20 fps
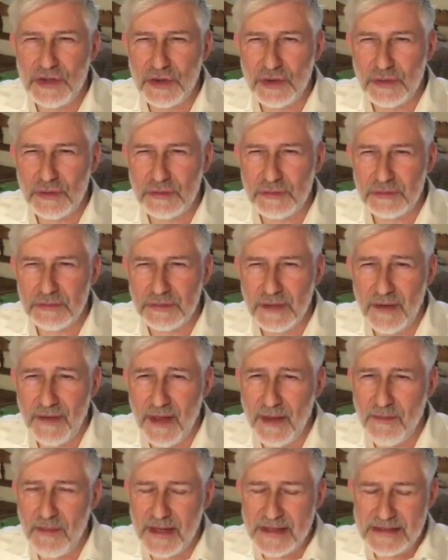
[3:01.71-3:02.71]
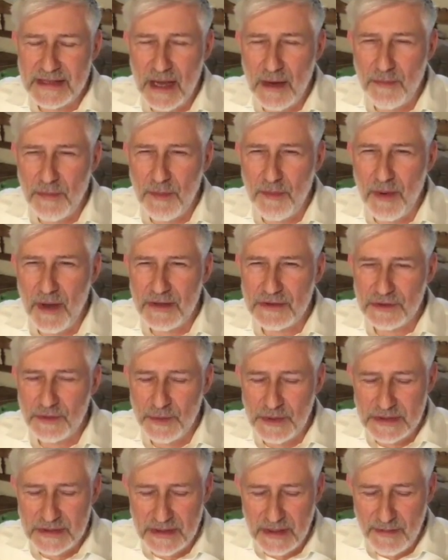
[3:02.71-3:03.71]
you. Now that may sound
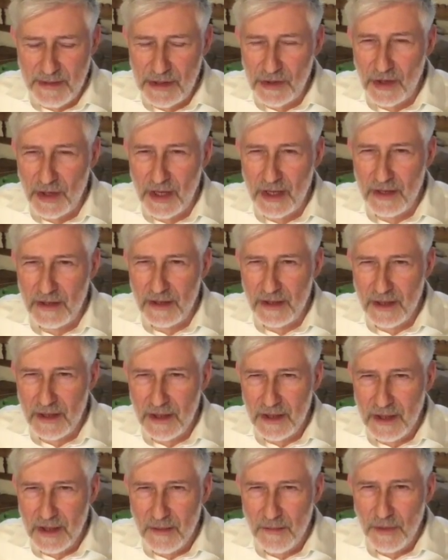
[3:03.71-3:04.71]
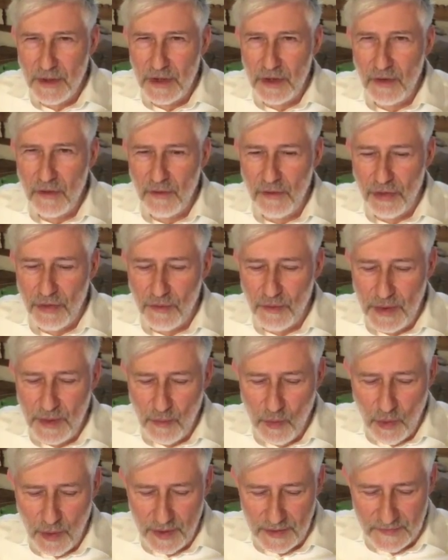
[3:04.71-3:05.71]
preposterous. Let me bring you three
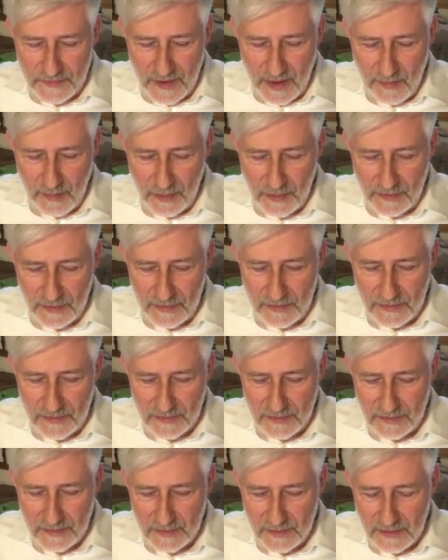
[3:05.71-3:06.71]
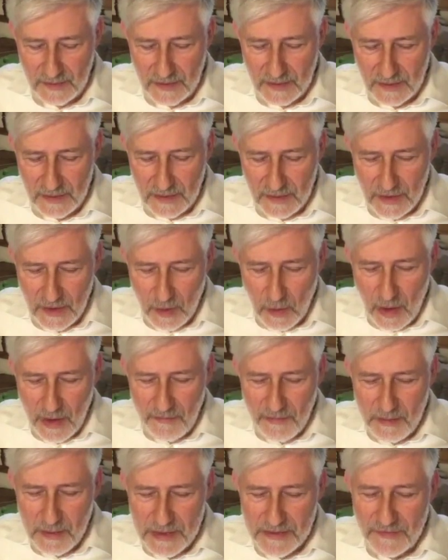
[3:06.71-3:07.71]
more examples. One of
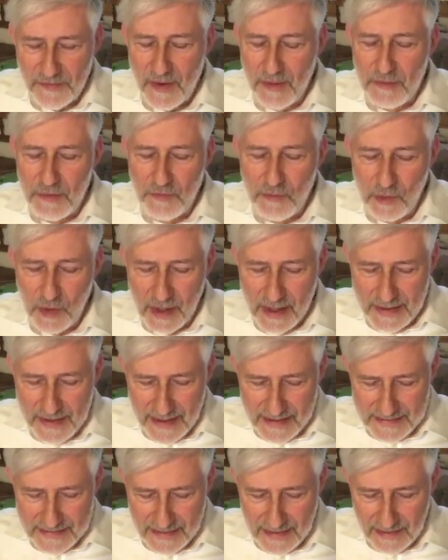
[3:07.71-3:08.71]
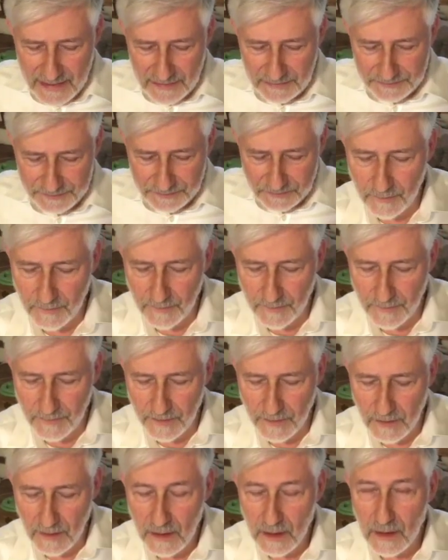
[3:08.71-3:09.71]
them is from Nebuchadnezzar.
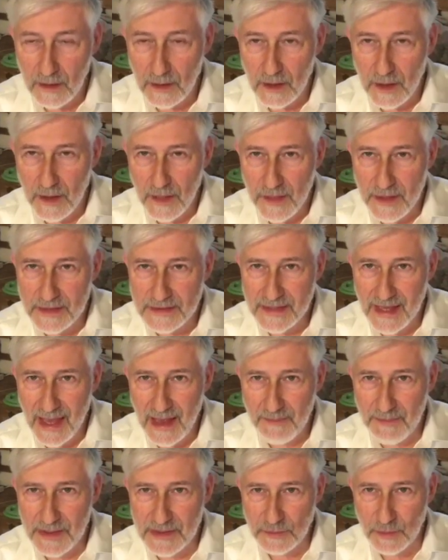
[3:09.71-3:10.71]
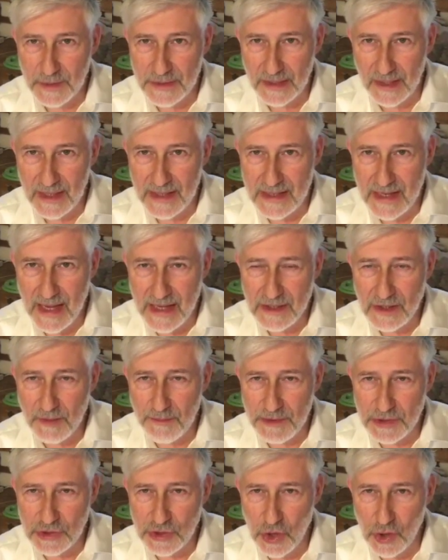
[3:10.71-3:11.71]
This happens when Hananiah,
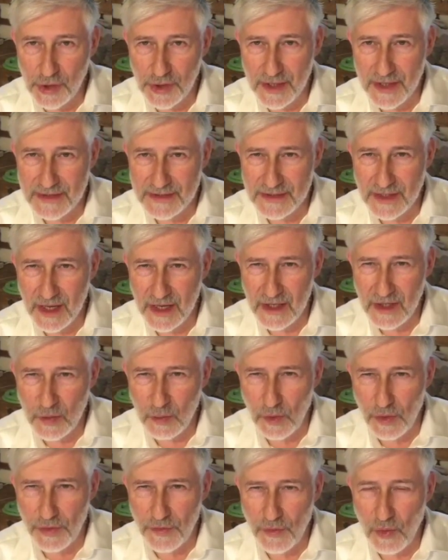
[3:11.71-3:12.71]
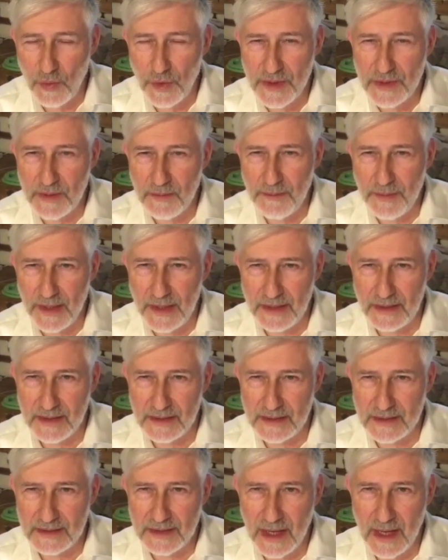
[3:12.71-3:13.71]
Mishael, and Azariah were thrown in the pit at
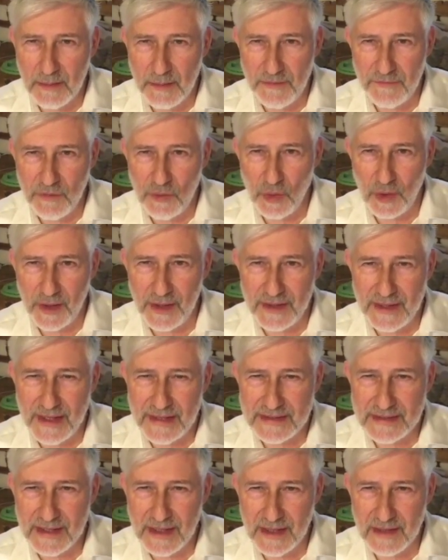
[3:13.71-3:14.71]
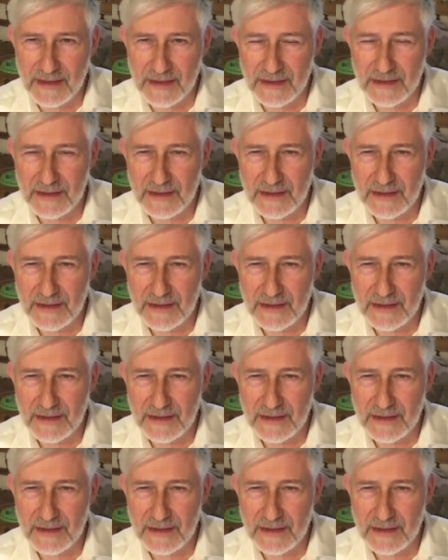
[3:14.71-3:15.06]
the time of Nebuchadnezzar.